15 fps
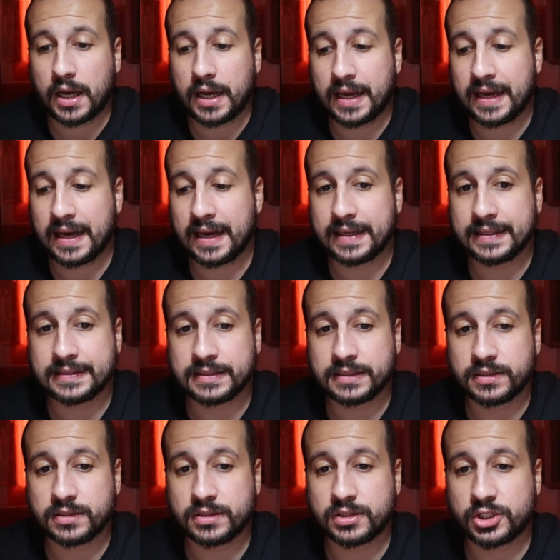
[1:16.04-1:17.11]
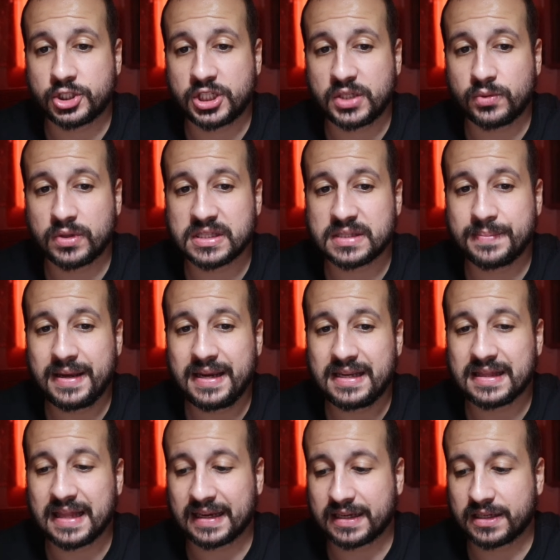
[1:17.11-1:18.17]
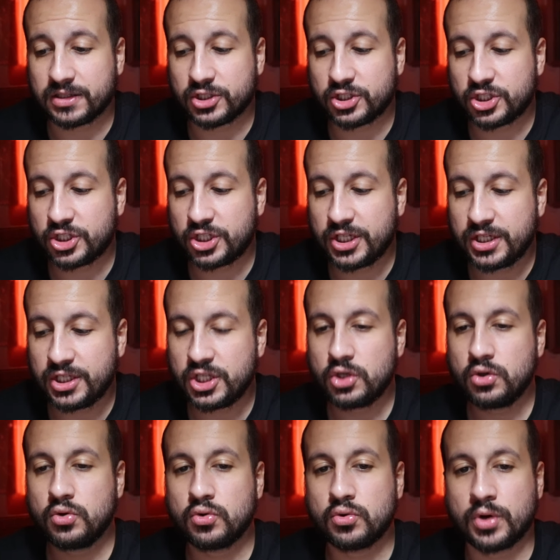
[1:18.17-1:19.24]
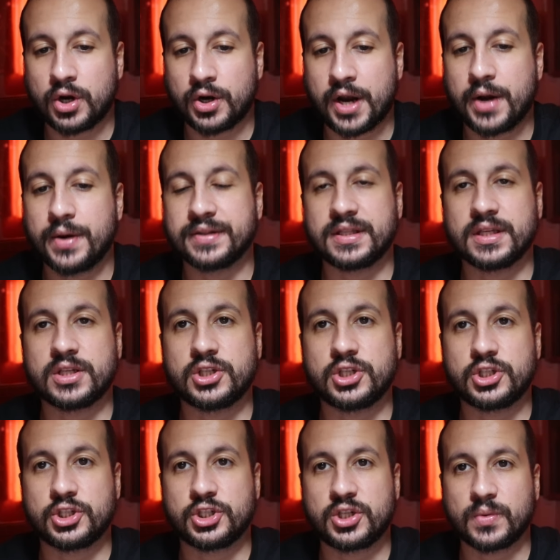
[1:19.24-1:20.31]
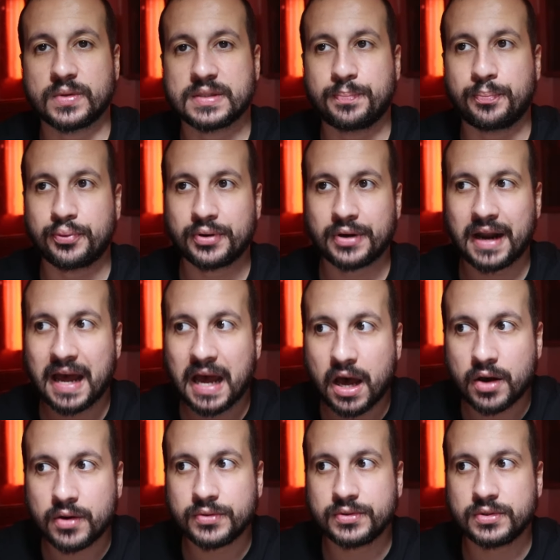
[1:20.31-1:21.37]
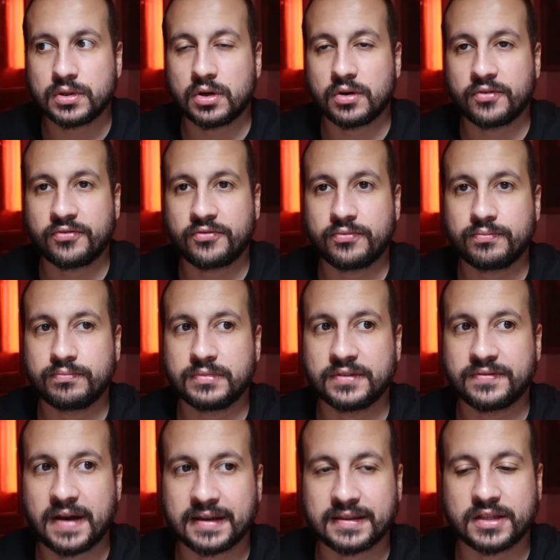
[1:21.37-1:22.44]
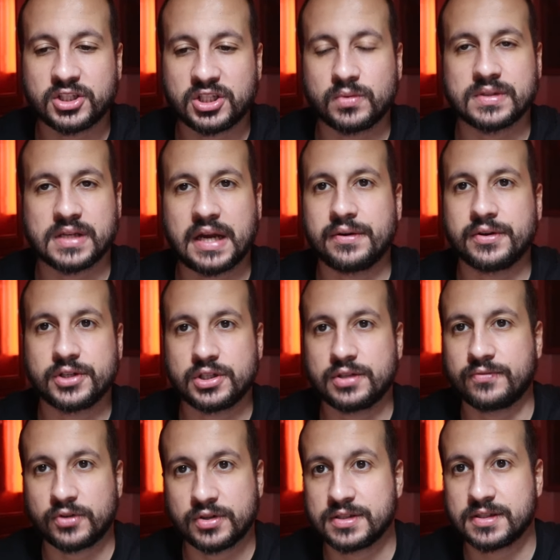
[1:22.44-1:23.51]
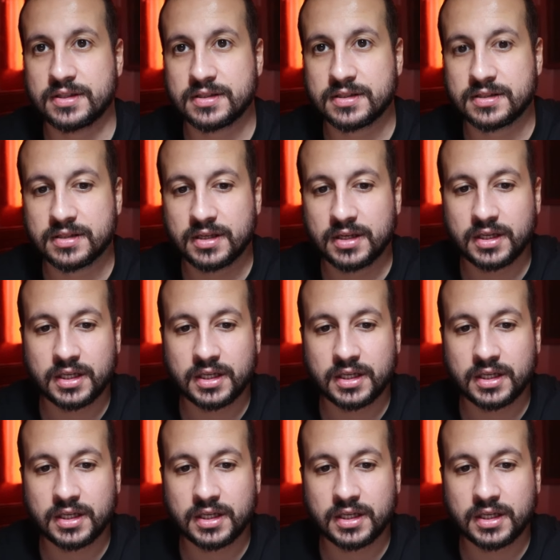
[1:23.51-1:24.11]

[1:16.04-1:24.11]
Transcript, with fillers: And she was made like she knew her heritage. She was proud of the fact that she was Irish, for instance.